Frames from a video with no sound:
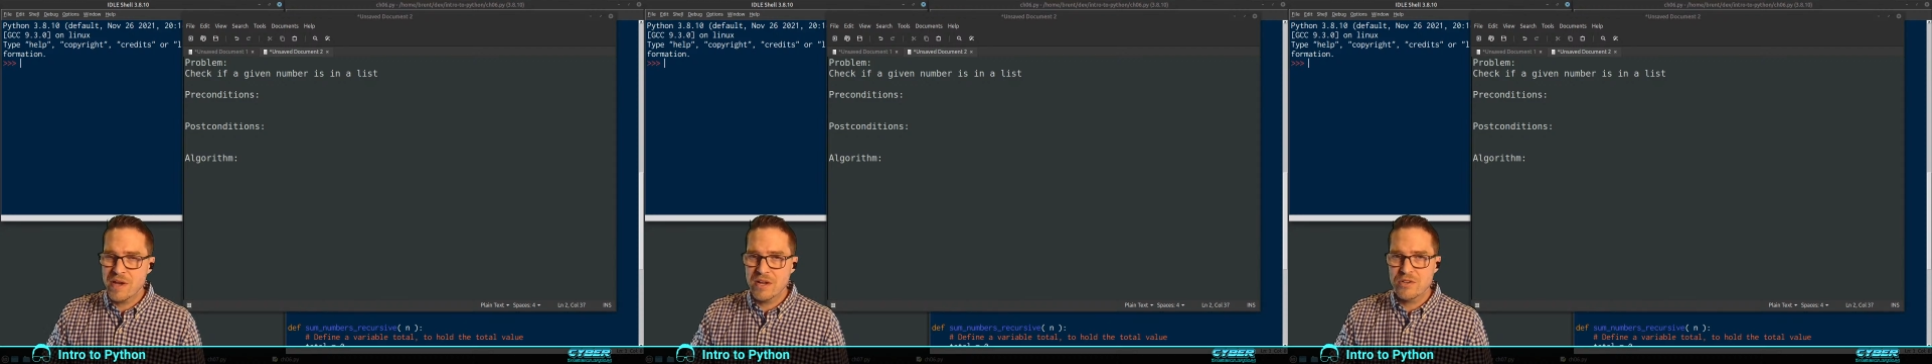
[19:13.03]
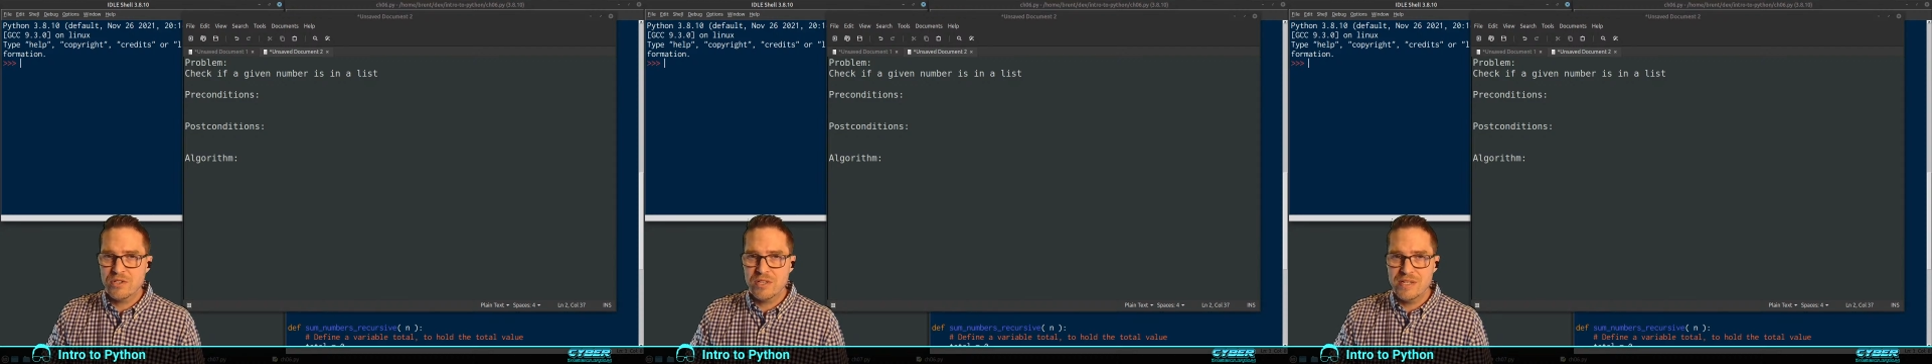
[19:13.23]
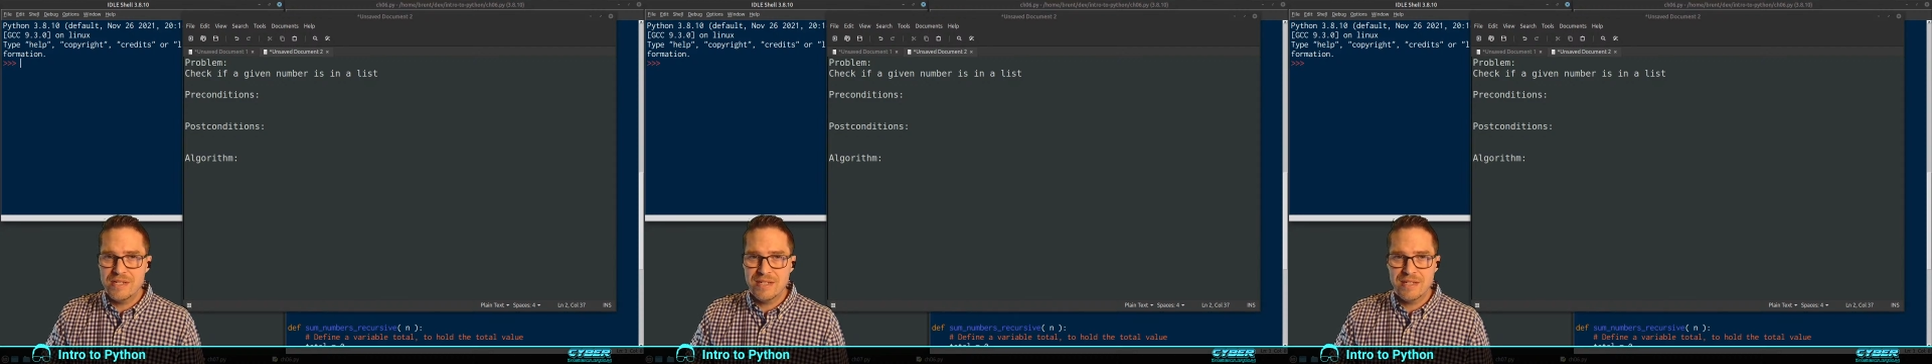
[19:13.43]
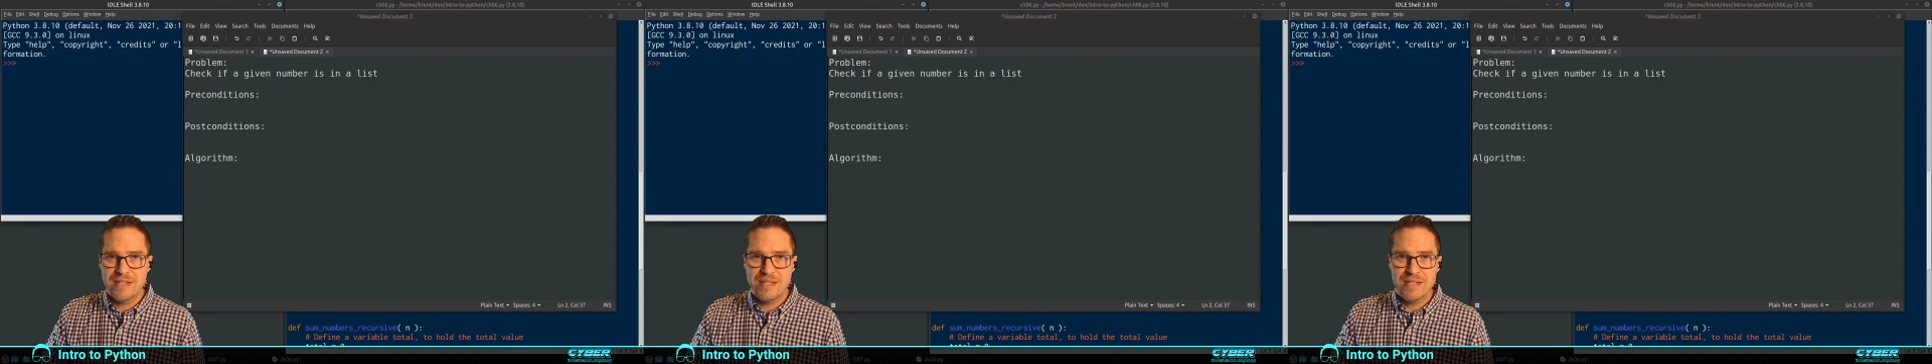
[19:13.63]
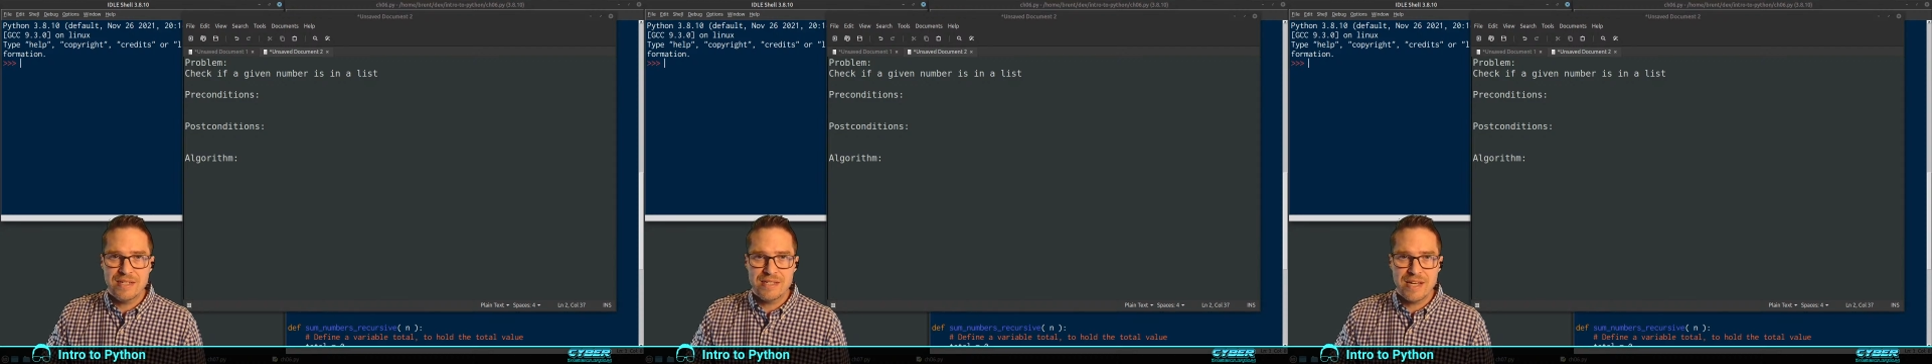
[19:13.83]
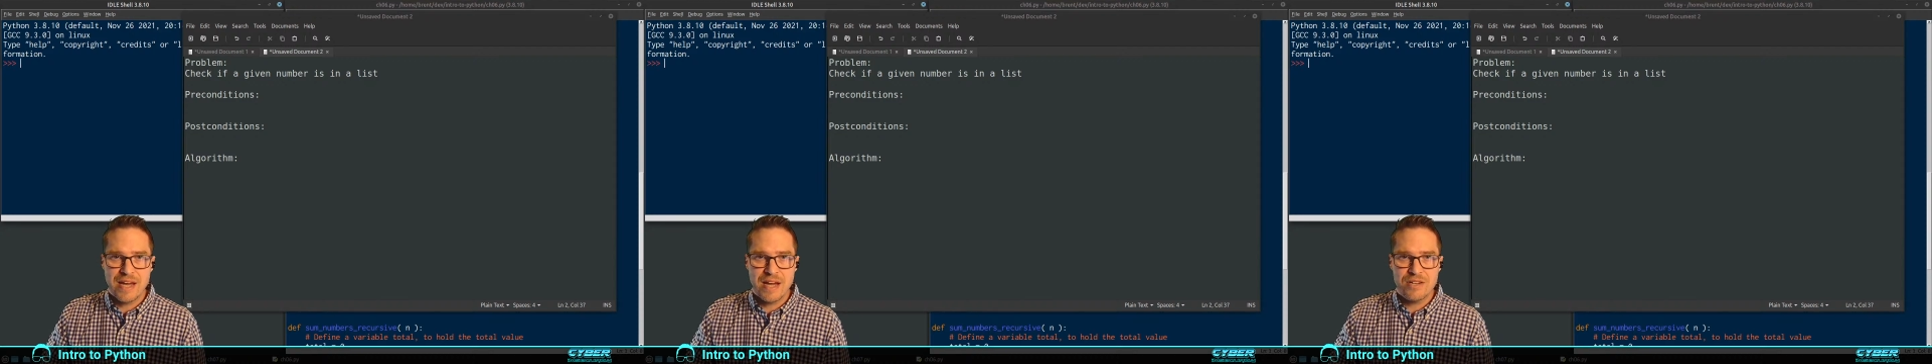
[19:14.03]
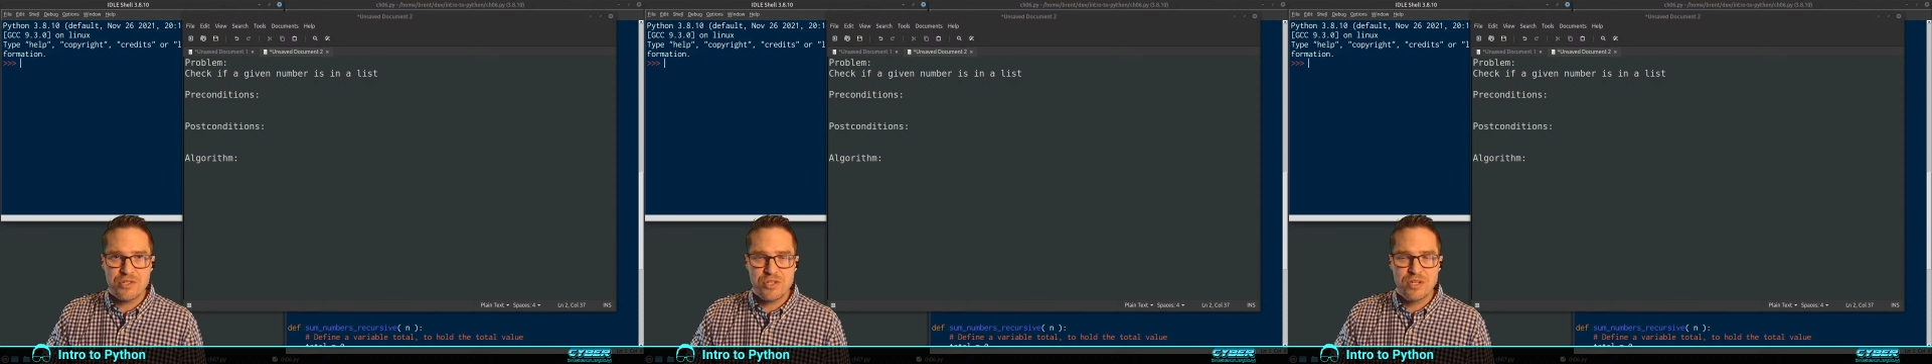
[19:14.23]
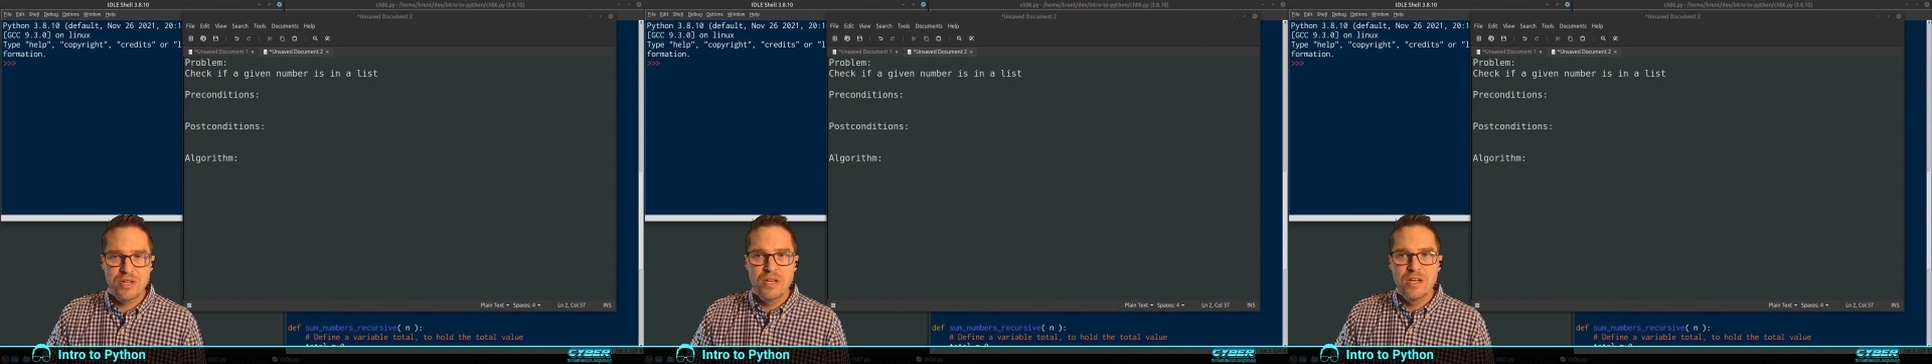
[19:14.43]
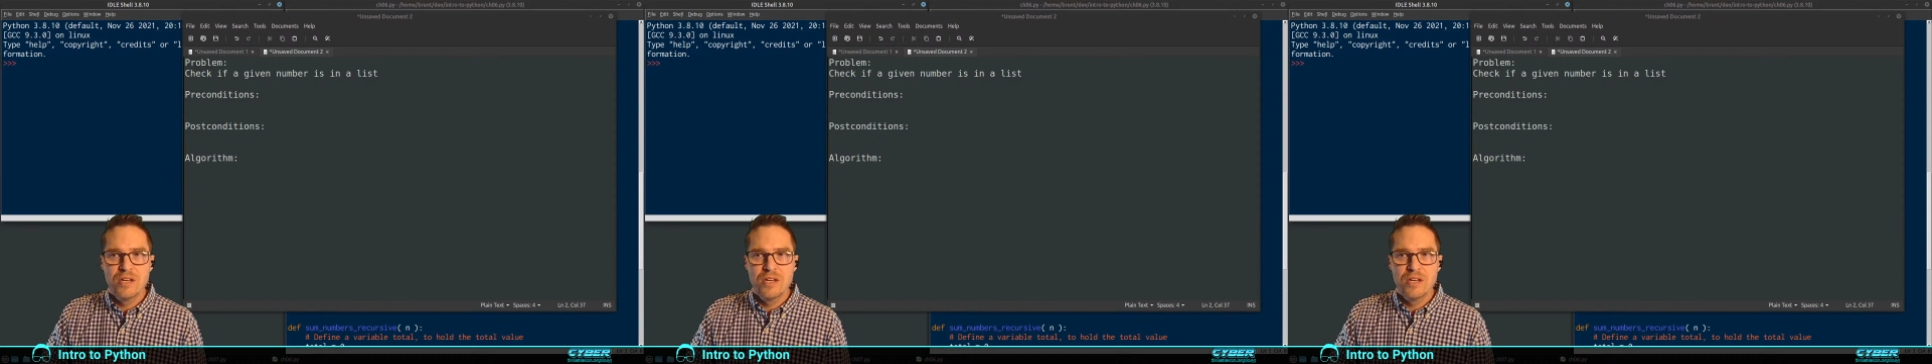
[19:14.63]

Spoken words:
actually didn't get attached.